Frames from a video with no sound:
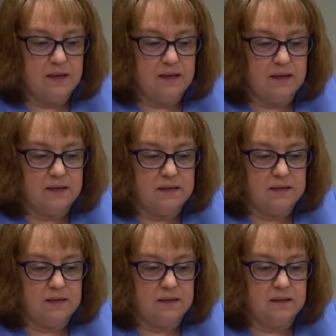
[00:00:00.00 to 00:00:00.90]
and
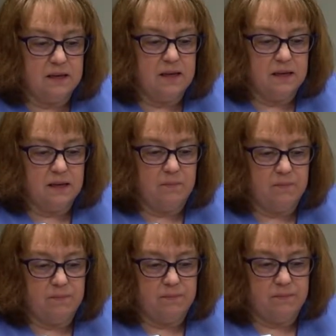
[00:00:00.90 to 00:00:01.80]
they can
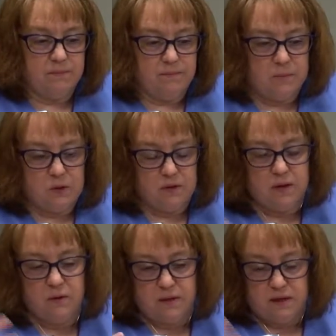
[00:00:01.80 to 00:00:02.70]
get, you know,
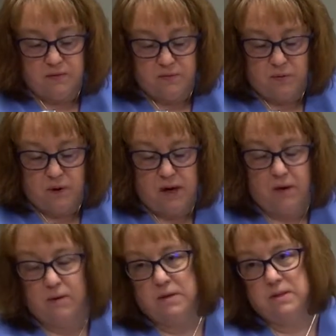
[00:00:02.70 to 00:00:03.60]
they only need four
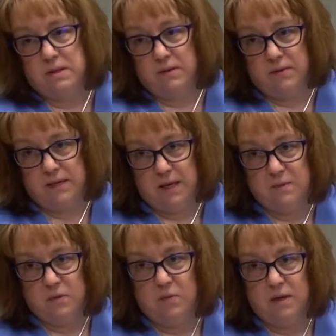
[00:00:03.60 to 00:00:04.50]
hours three
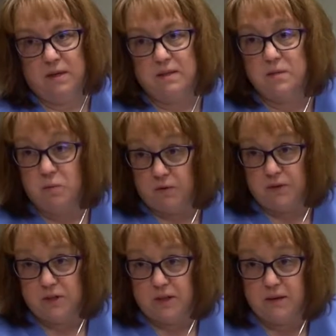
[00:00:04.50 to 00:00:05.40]
times a week because it's more
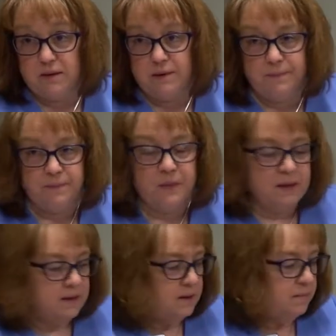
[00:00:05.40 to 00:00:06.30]
efficient out there.
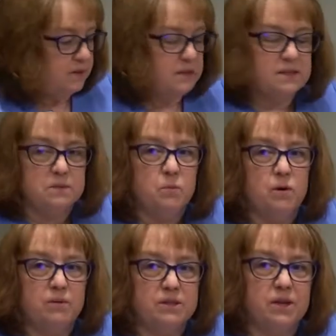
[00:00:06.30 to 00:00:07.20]
But this is
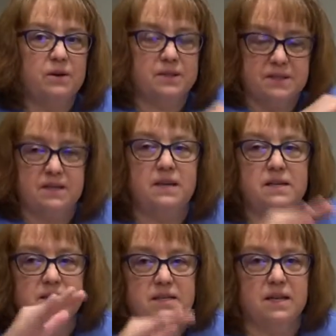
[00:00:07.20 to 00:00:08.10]
more what's called a
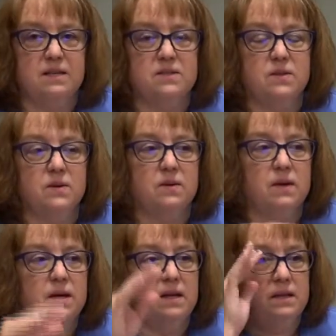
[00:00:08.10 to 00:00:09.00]
steady state. So
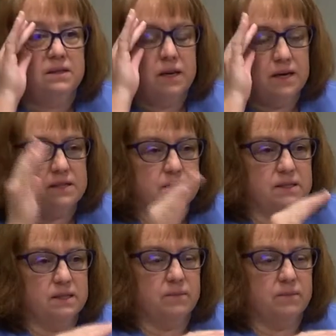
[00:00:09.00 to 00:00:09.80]
the toxins in